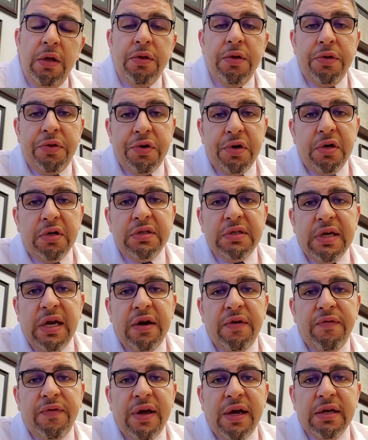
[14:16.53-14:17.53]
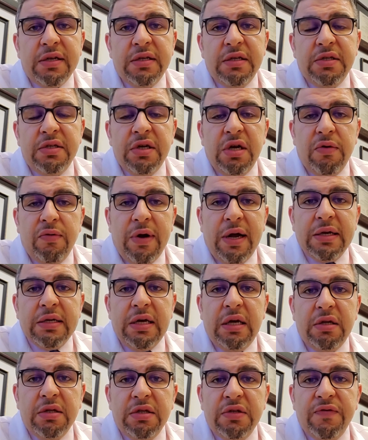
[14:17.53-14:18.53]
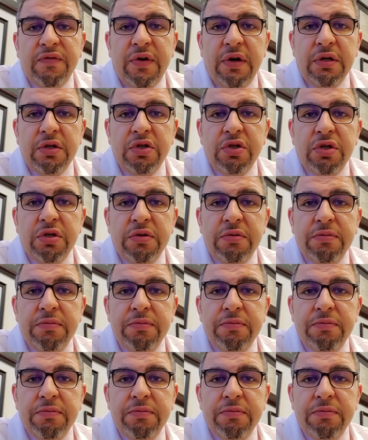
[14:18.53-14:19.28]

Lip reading: The third side effect is erectile dysfunction.